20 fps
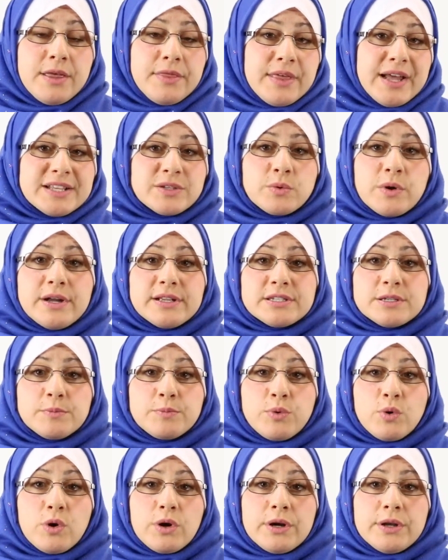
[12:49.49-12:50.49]
That's why it's
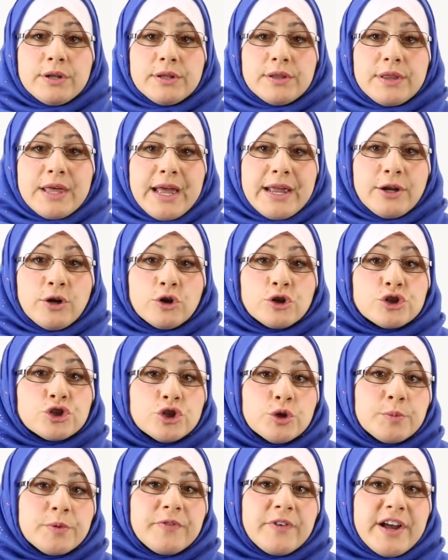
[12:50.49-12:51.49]
important that your
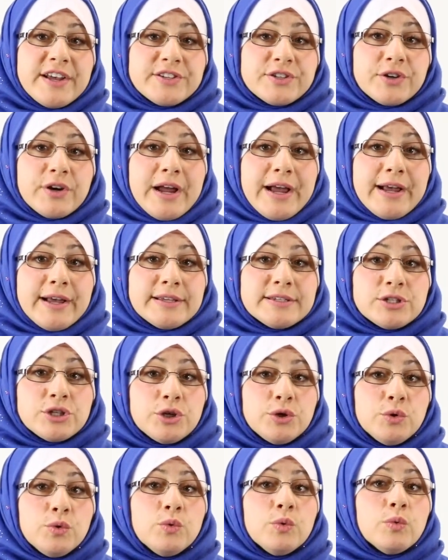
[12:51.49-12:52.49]
supervisor has
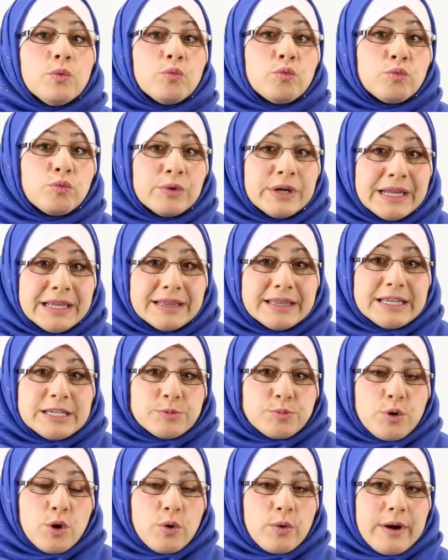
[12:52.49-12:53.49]
you read these
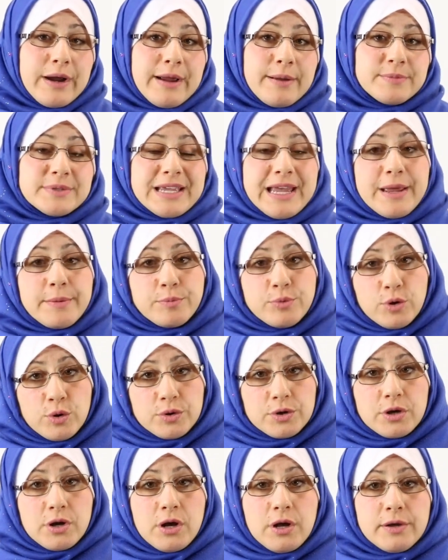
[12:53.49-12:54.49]
programs and
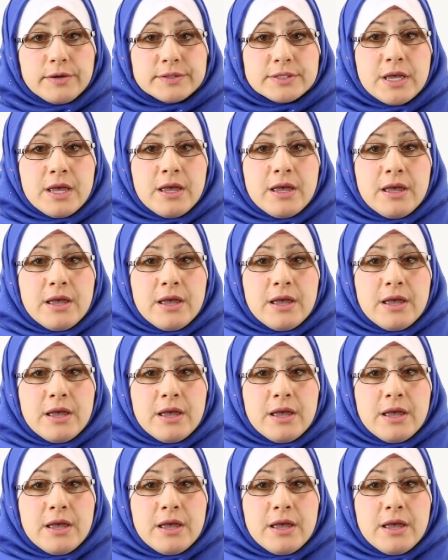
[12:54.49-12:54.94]
protocols,